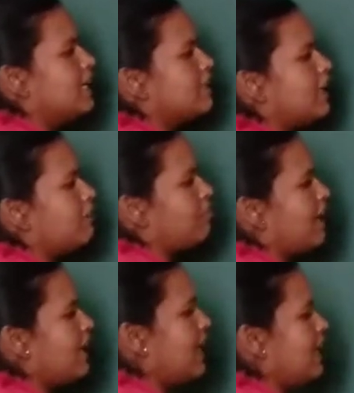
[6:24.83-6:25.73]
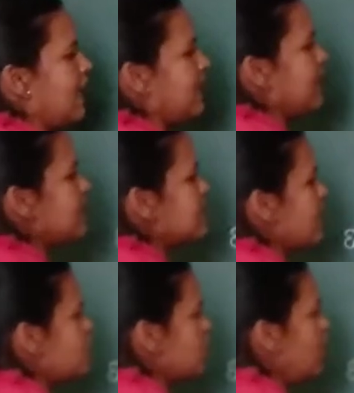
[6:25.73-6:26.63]
In that fungi, lichen is
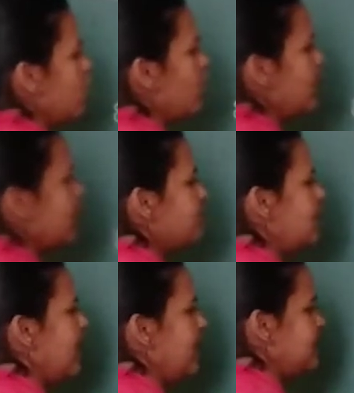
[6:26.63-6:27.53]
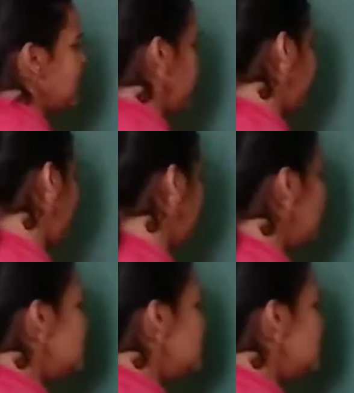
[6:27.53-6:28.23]
also one of the example.